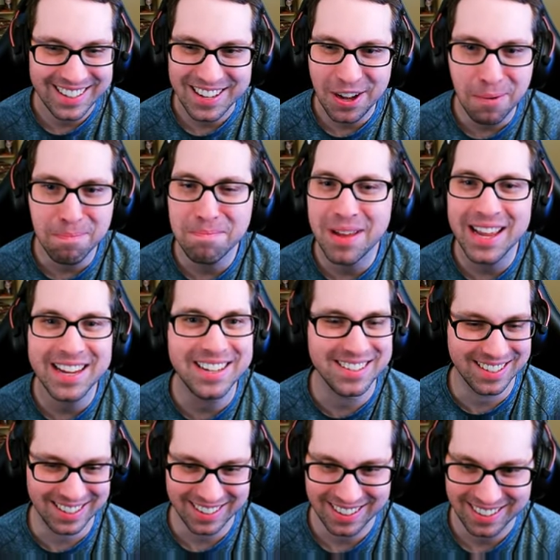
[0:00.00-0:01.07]

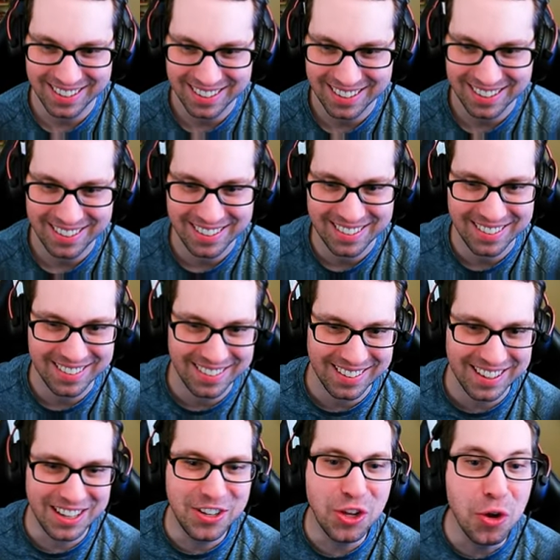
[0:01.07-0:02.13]
Amazing.
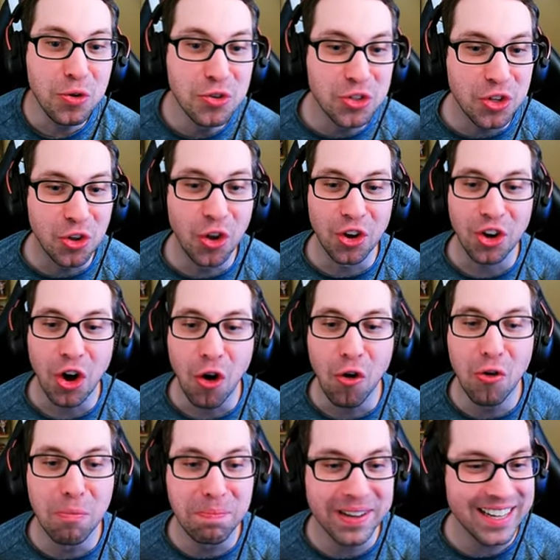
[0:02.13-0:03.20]
used, look,
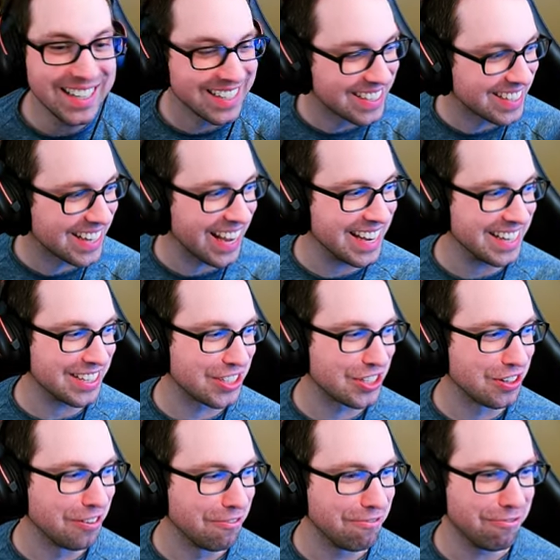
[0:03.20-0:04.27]
OB
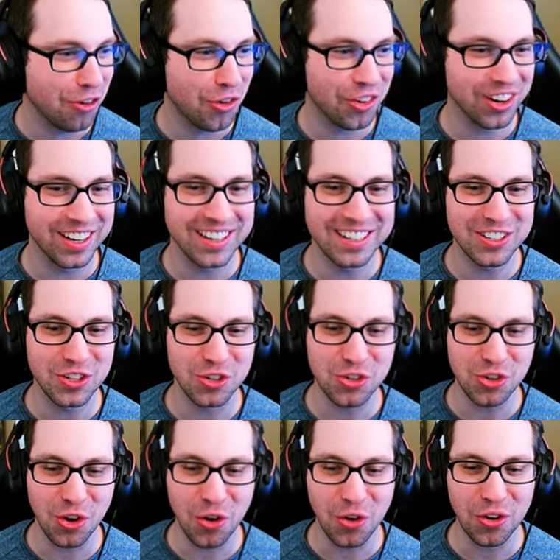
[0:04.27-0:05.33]
stakes for it to
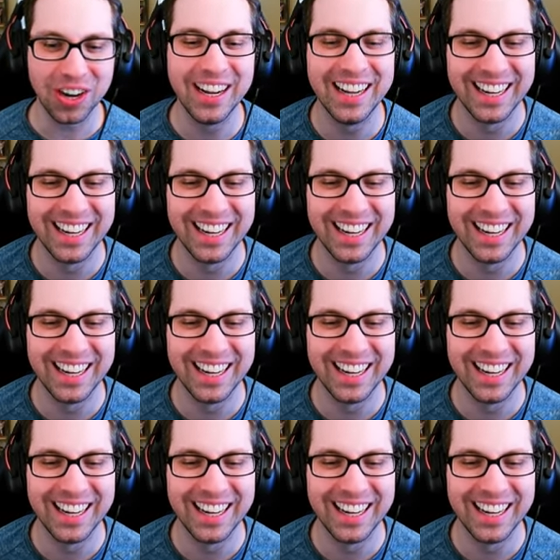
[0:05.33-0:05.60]
show.